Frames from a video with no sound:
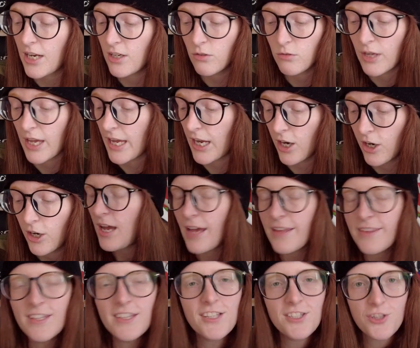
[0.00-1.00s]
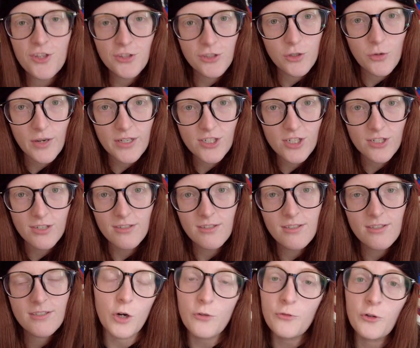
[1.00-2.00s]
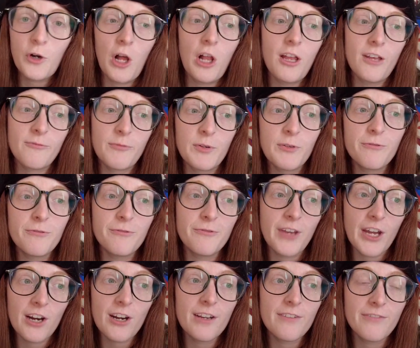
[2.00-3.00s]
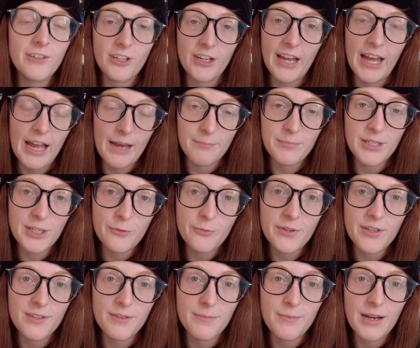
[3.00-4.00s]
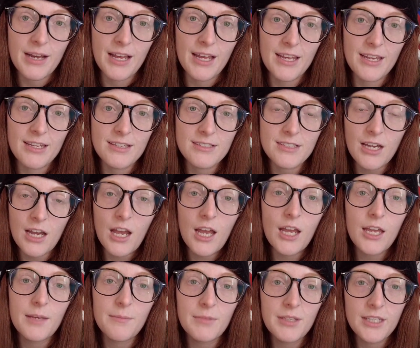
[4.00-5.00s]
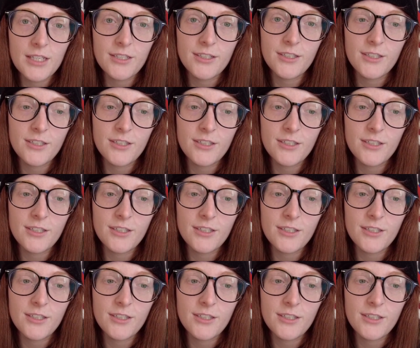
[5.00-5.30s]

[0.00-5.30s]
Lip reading: don't care. I think that's all the questions. Overall, I've been very, very happy with my time here